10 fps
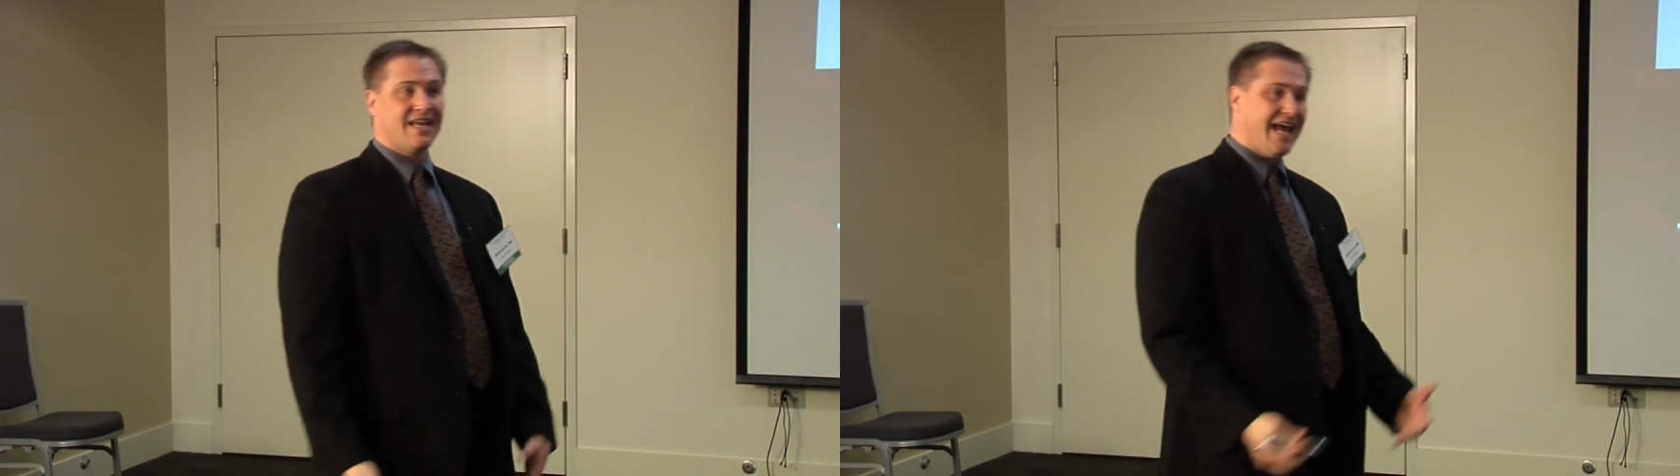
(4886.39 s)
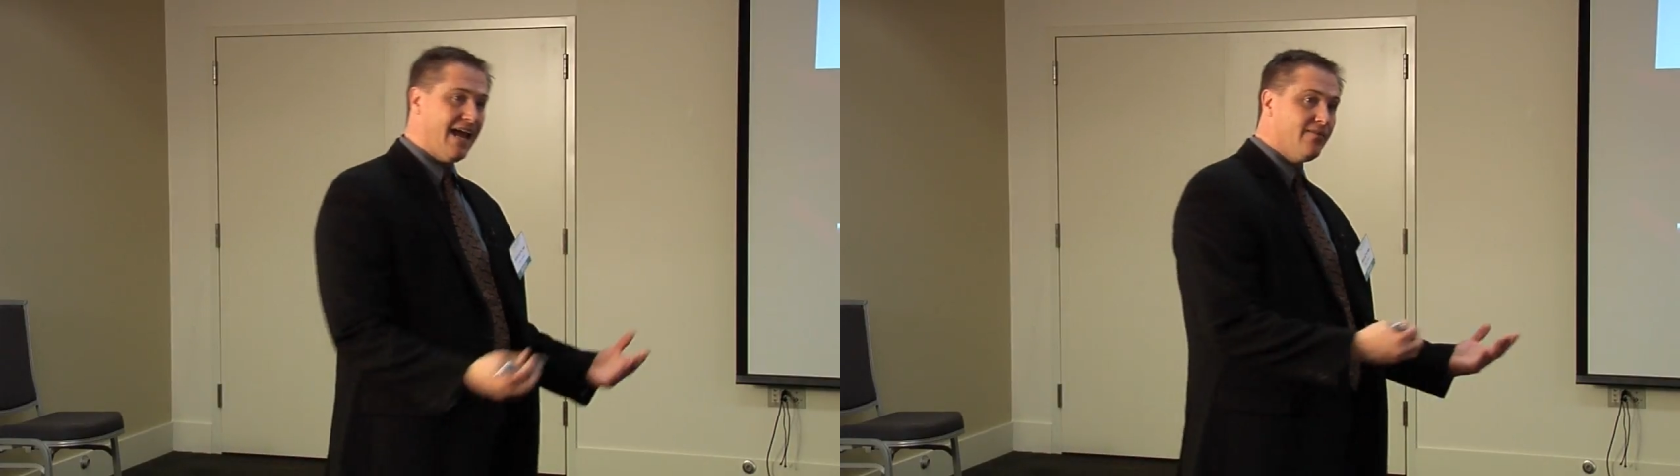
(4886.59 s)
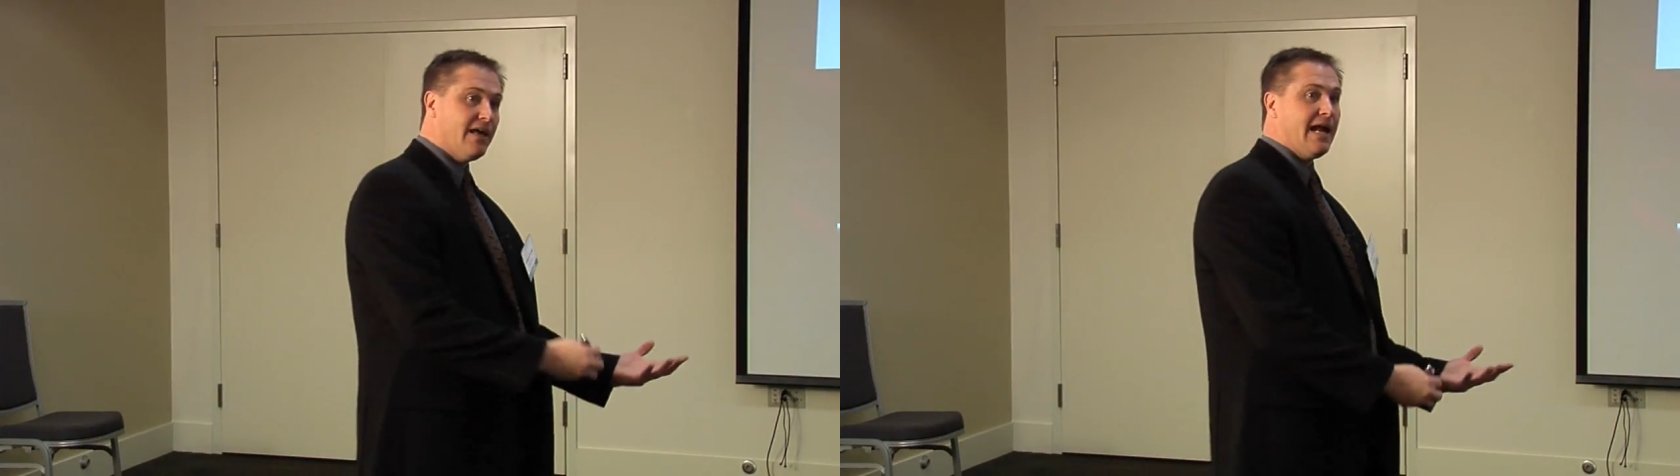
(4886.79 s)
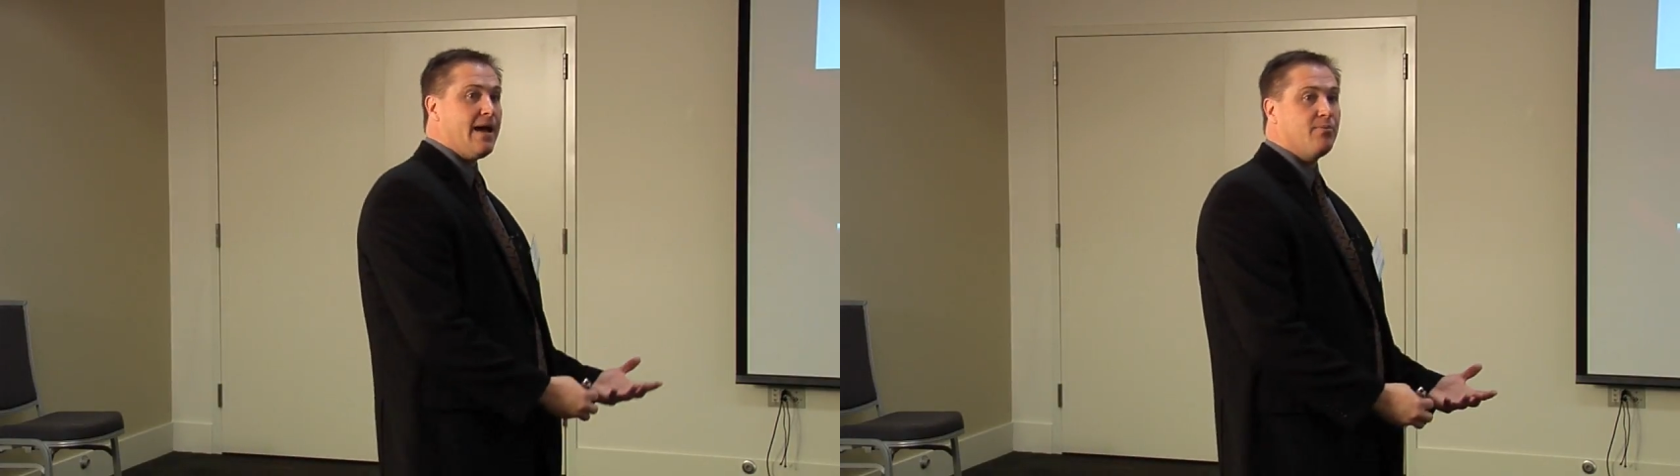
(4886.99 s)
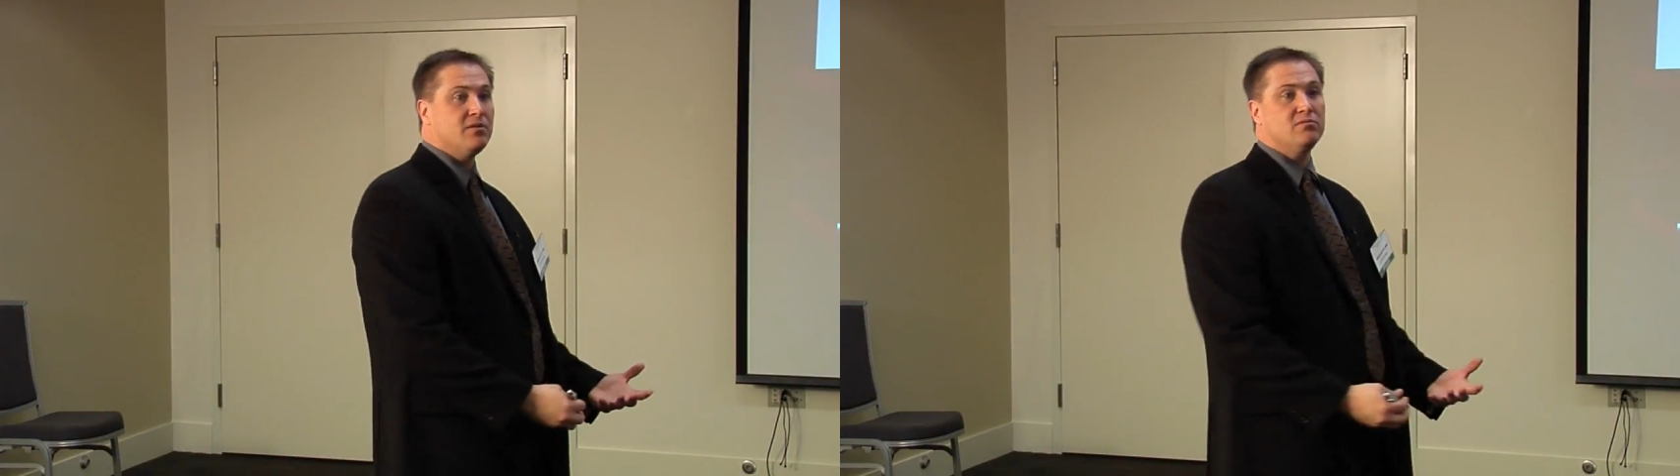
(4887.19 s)
Can that
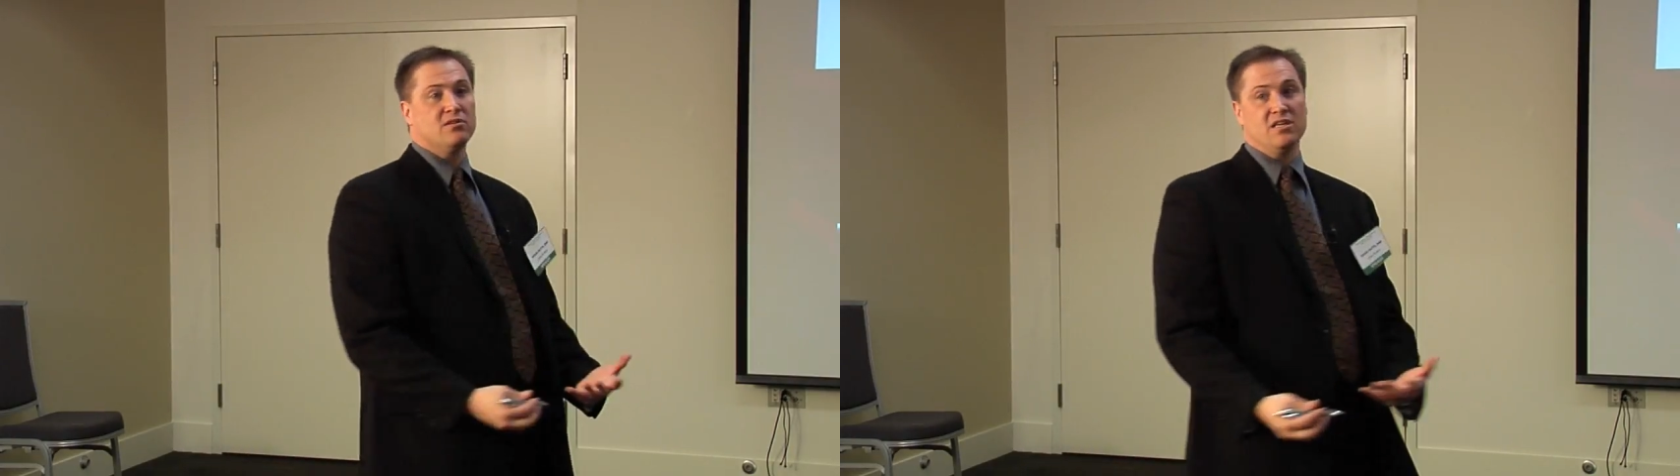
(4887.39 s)
happen?